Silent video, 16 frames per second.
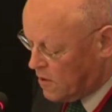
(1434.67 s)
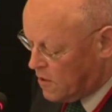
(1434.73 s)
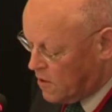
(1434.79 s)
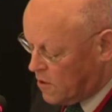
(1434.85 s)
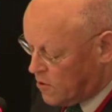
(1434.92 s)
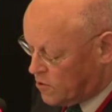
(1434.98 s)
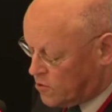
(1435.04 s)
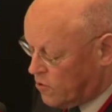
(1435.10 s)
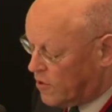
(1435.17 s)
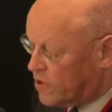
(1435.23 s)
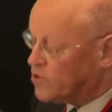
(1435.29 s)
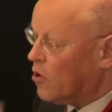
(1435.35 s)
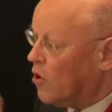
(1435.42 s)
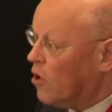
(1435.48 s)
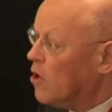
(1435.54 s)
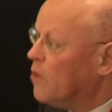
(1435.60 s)
So it's
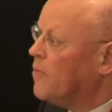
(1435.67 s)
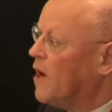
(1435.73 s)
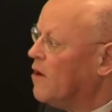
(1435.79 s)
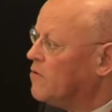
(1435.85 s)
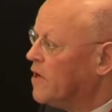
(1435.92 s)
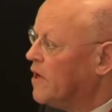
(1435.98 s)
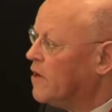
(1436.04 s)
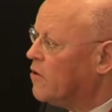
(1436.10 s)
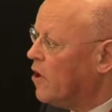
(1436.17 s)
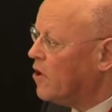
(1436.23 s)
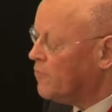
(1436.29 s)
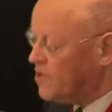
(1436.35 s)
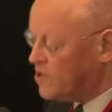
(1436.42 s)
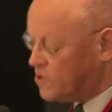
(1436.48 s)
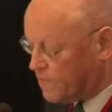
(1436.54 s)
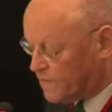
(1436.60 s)
all about
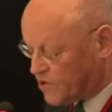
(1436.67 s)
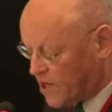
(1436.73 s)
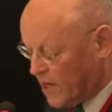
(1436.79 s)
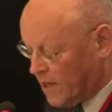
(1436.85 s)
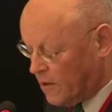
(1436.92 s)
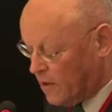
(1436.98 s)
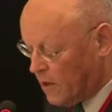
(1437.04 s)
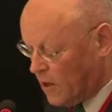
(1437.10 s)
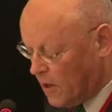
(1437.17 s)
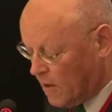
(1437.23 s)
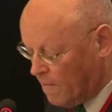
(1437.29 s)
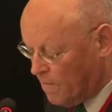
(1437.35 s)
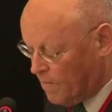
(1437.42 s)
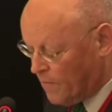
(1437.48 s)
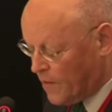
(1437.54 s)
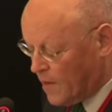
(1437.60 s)
economies of scale.
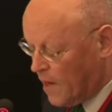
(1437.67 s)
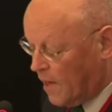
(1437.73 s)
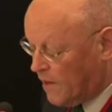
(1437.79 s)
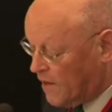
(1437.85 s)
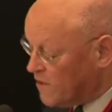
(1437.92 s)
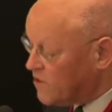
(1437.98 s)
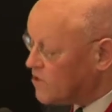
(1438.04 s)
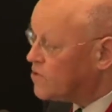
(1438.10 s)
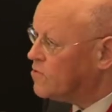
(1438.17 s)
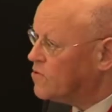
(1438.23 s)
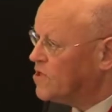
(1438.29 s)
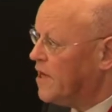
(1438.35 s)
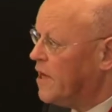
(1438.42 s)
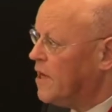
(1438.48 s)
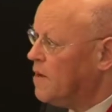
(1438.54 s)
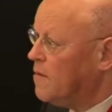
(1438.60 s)
And that is to
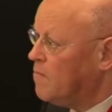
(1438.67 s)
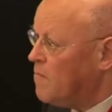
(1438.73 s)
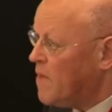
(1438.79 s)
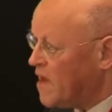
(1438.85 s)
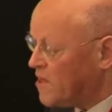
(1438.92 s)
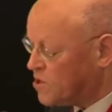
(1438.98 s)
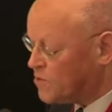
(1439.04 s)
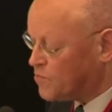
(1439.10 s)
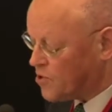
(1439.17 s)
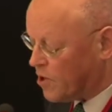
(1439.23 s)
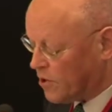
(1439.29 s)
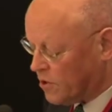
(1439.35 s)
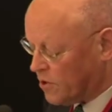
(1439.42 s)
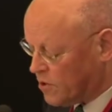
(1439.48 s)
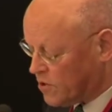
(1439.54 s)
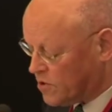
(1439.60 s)
say, mass
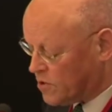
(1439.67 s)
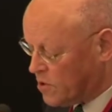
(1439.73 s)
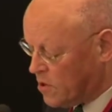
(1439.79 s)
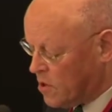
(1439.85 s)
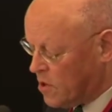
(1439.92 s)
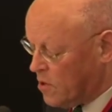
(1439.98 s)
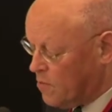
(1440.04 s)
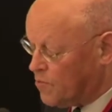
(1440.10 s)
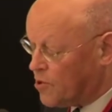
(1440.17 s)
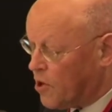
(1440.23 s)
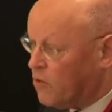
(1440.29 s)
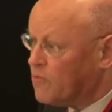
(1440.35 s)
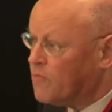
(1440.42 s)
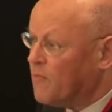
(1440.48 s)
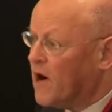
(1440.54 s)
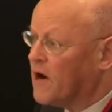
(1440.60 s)
products,
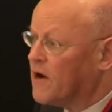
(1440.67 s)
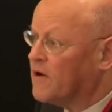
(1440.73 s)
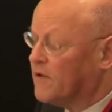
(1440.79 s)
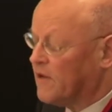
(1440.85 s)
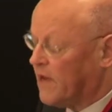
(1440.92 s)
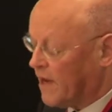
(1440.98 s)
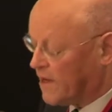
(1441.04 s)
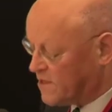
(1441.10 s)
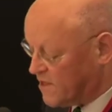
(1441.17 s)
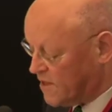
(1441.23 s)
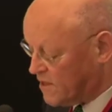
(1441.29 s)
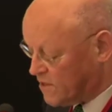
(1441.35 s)
broad market access,